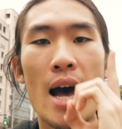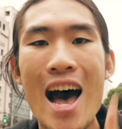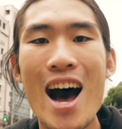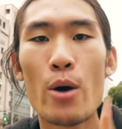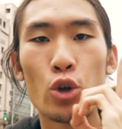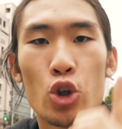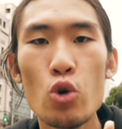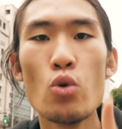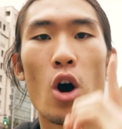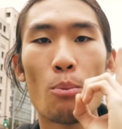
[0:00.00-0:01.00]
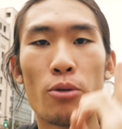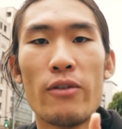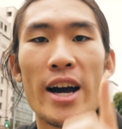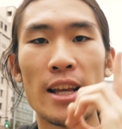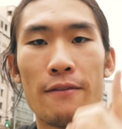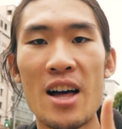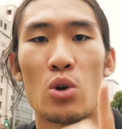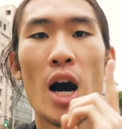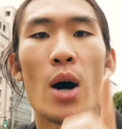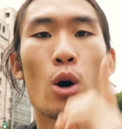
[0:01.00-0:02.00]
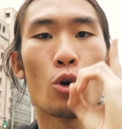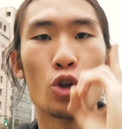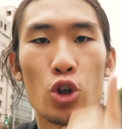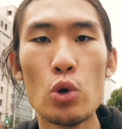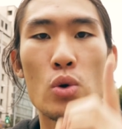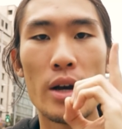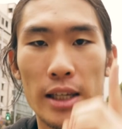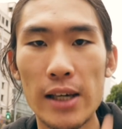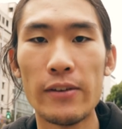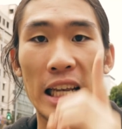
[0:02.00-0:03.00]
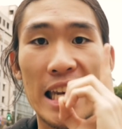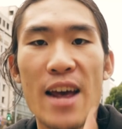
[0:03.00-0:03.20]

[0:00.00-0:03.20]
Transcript: how you are providing value. How are you giving?